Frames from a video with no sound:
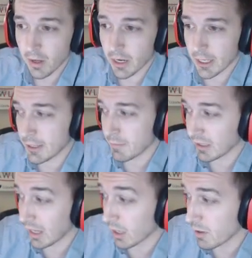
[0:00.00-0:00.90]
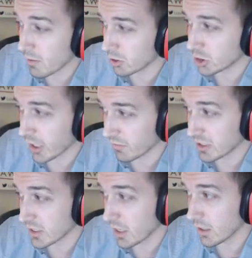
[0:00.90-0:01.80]
Um, a lot of people in chat have
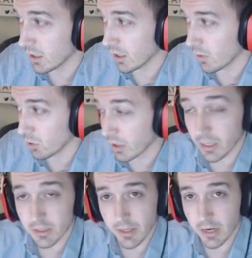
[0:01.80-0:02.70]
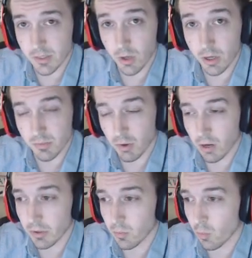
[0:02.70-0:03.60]
been saying it, and we'll get into that as well, as
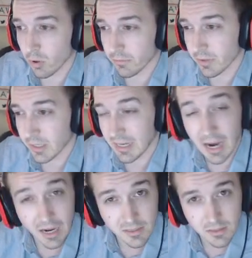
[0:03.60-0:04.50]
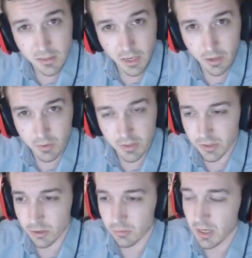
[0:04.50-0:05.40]
probably one of the cons, I would
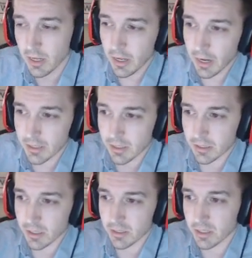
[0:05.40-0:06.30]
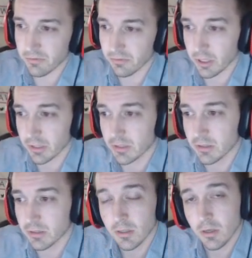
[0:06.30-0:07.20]
assume, is it does
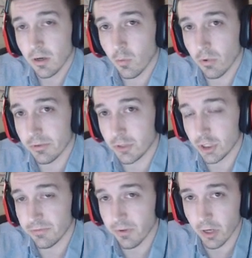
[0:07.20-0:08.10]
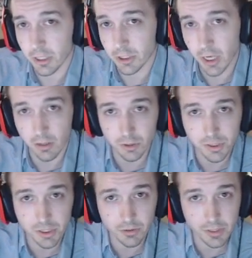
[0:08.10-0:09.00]
conflict with Gfinity Challenger
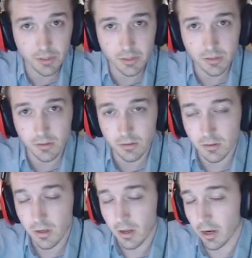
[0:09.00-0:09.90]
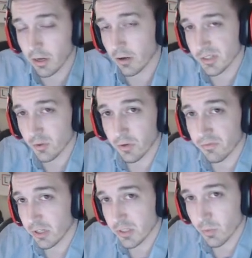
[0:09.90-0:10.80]
Series, and it also
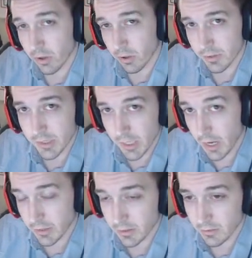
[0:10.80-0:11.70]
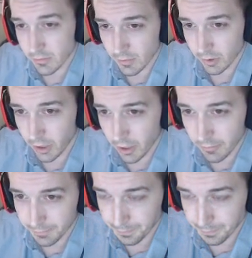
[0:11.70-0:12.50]
conflicts with R L C S, okay?